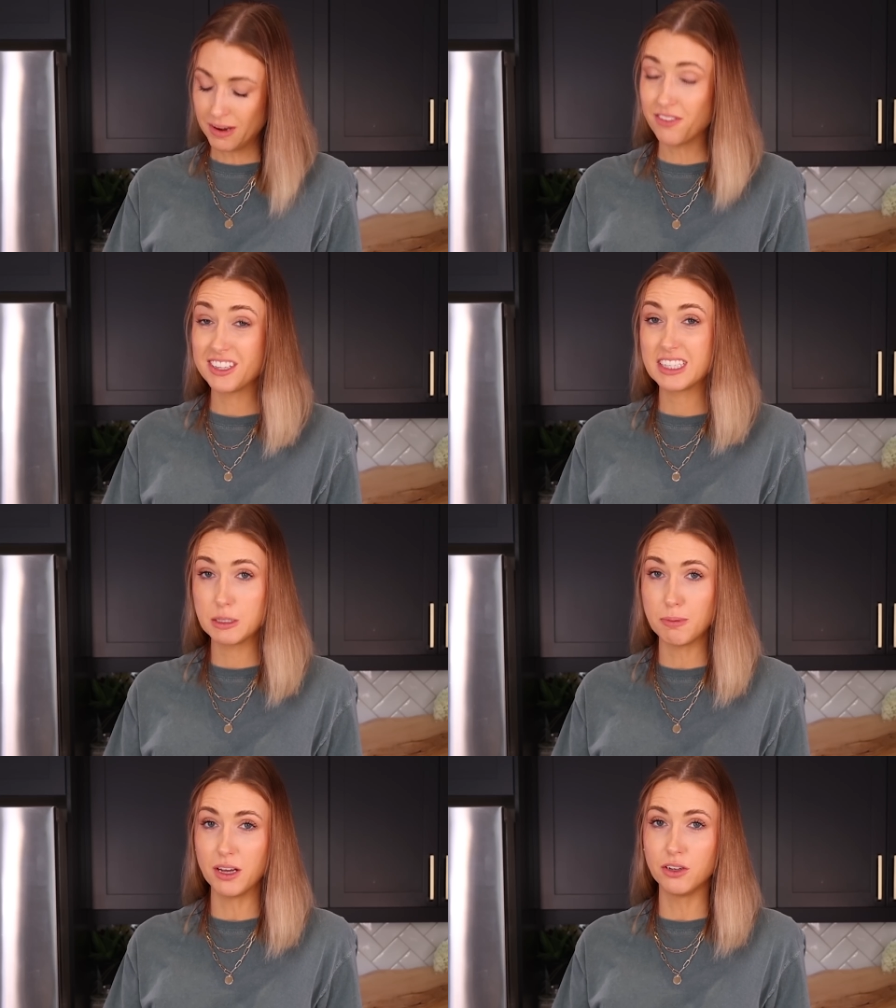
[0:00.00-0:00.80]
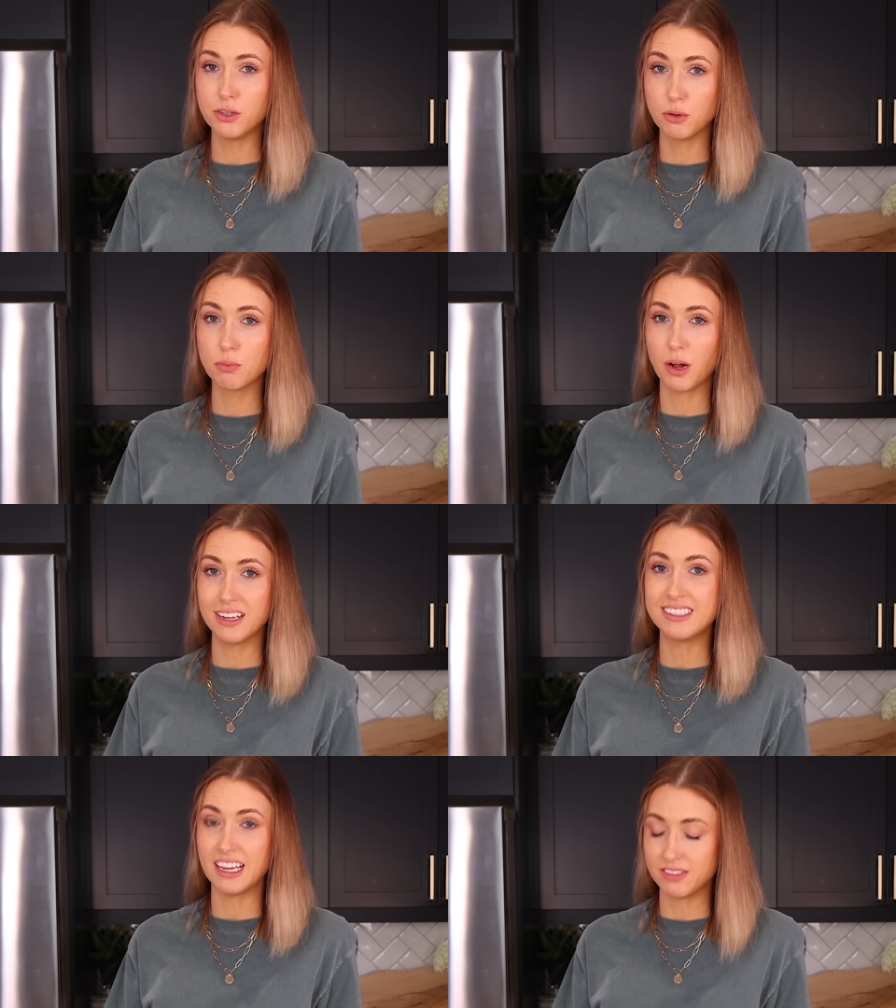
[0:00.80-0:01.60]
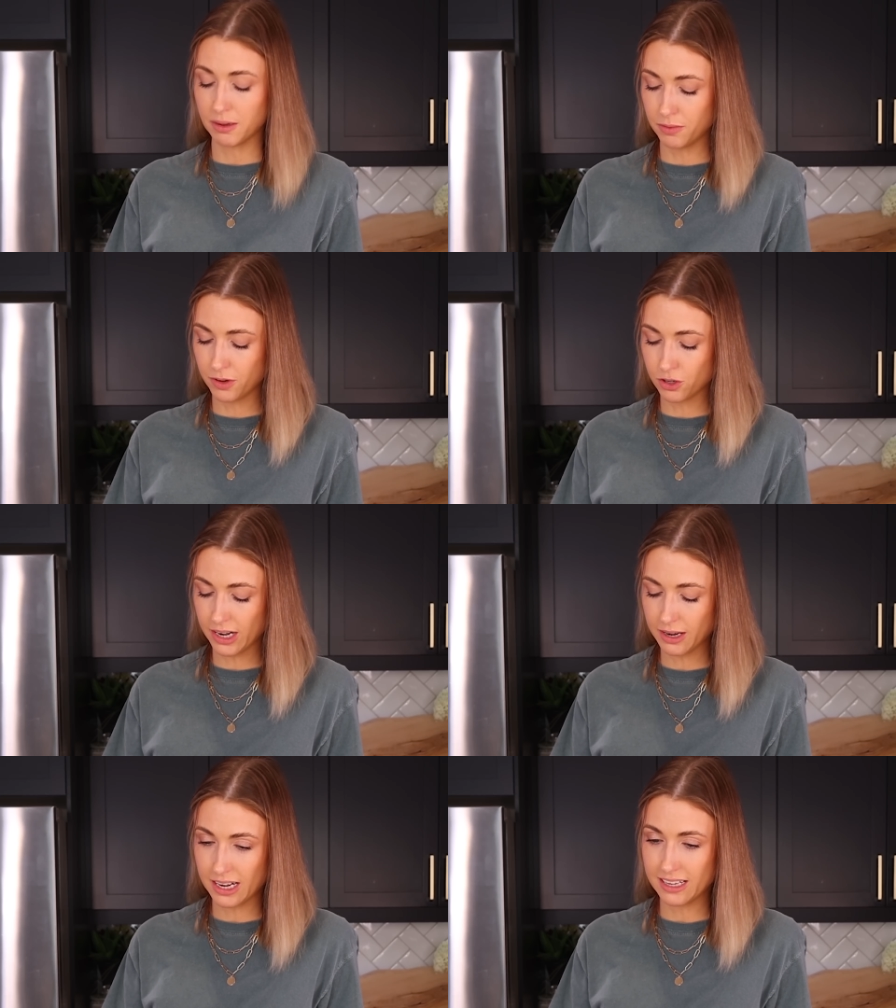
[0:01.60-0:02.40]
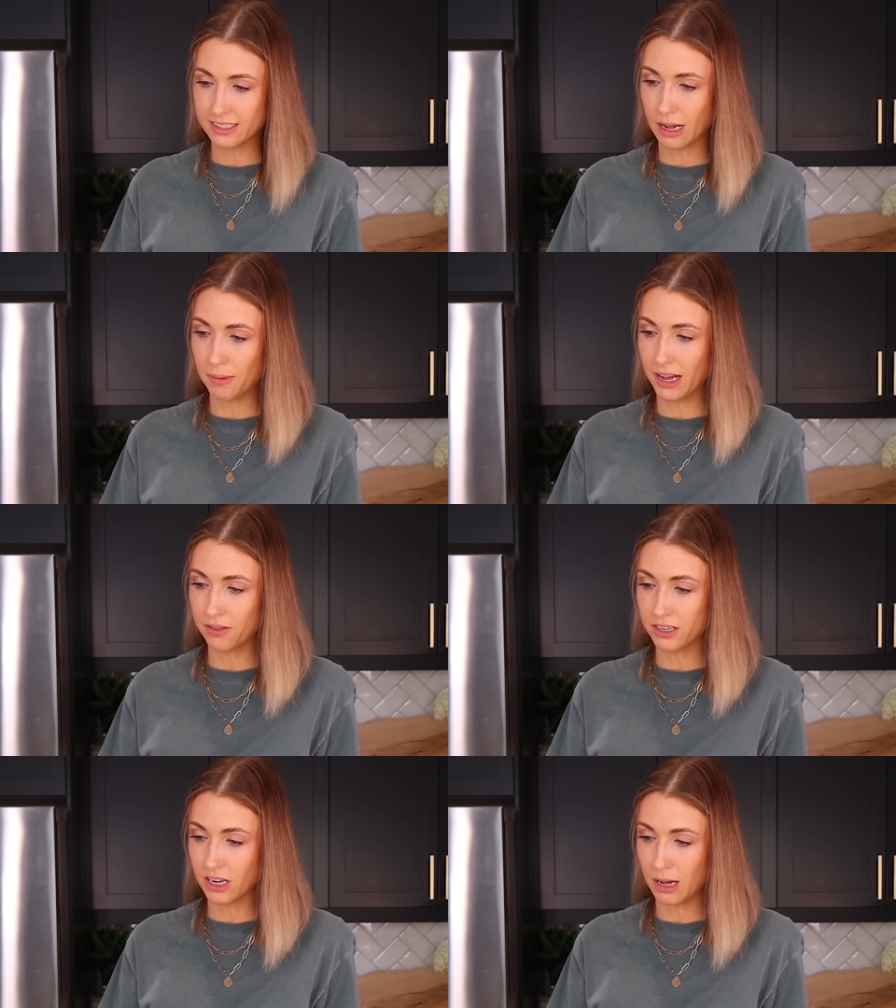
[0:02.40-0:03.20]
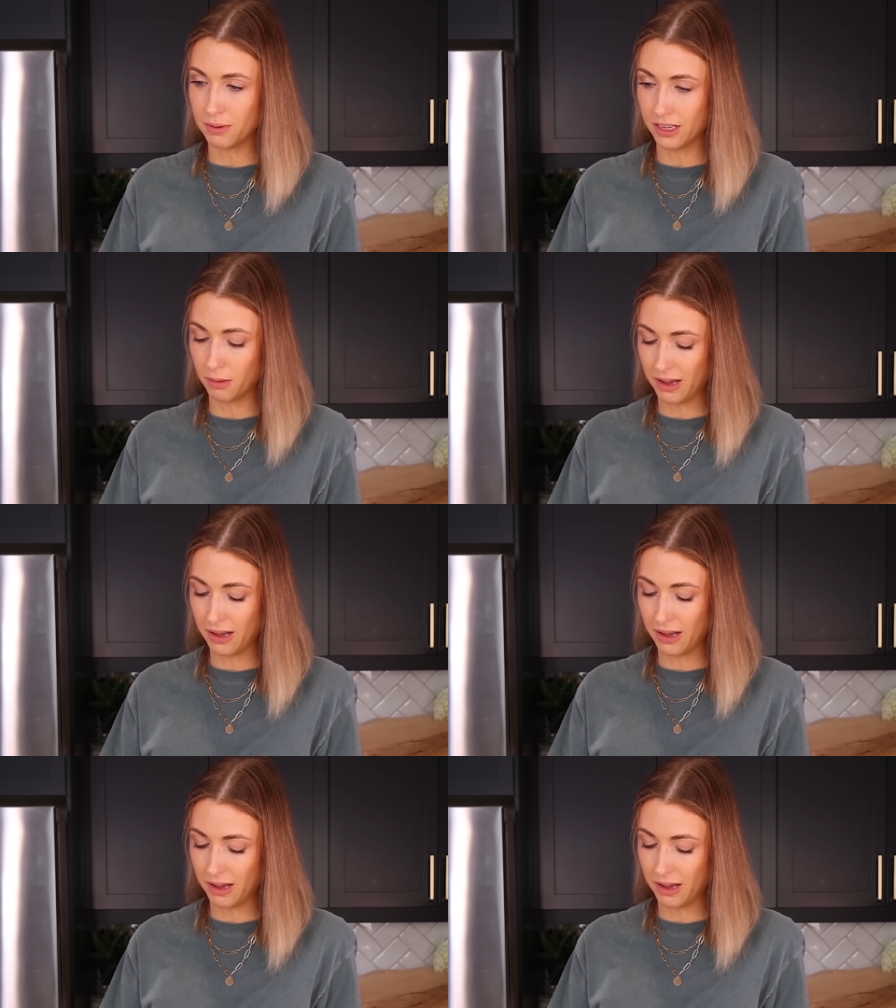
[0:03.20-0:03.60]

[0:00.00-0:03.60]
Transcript: mean, if it spilled, it would probably save some of your drink. It is coming out the top a little